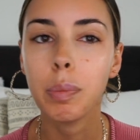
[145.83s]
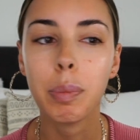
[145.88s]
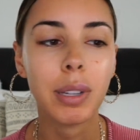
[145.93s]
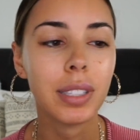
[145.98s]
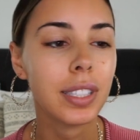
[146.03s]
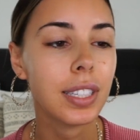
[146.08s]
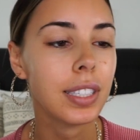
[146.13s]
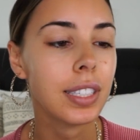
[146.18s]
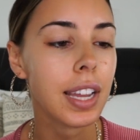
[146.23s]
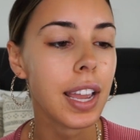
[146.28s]

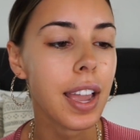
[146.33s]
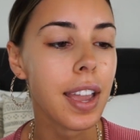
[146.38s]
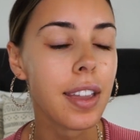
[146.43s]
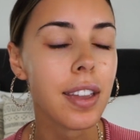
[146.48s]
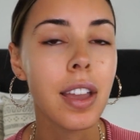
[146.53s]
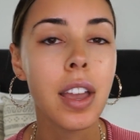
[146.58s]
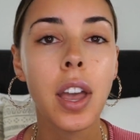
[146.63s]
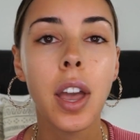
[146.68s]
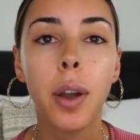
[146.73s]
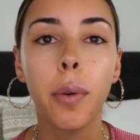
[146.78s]
but
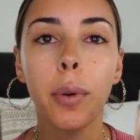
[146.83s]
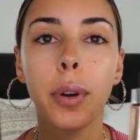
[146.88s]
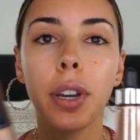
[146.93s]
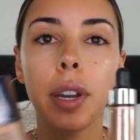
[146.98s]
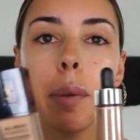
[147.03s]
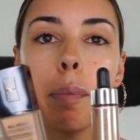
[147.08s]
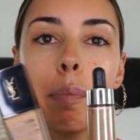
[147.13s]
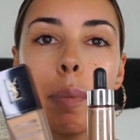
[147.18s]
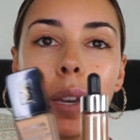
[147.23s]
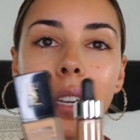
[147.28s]
today we're
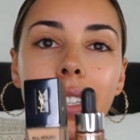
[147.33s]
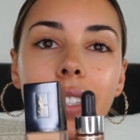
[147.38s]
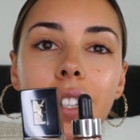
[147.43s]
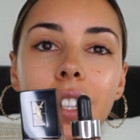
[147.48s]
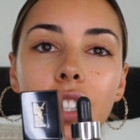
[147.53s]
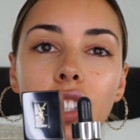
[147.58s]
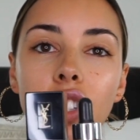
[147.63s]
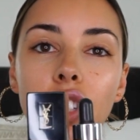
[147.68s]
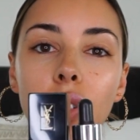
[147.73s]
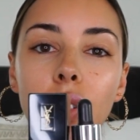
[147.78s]
gonna mix
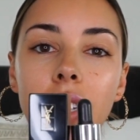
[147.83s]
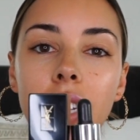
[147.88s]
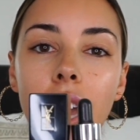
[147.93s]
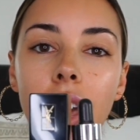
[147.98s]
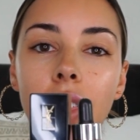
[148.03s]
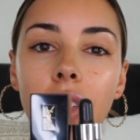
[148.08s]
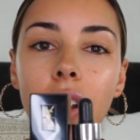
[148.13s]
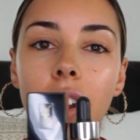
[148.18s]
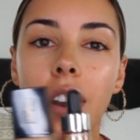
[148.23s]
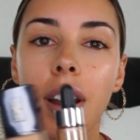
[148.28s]
these two
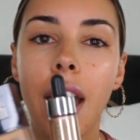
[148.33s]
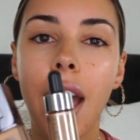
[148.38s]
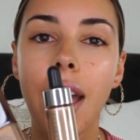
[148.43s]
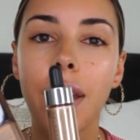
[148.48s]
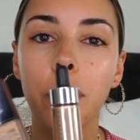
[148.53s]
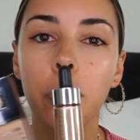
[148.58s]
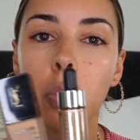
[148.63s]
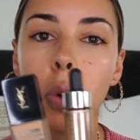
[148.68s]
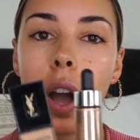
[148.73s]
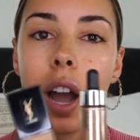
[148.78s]
together
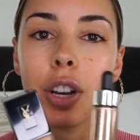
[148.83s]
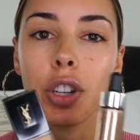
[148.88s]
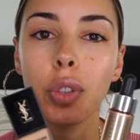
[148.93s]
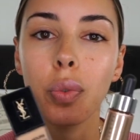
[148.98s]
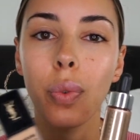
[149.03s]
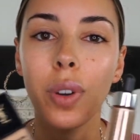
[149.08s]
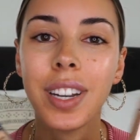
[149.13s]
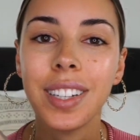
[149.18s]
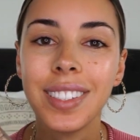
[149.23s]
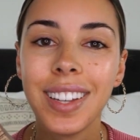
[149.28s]
and watch
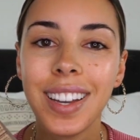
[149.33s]
what it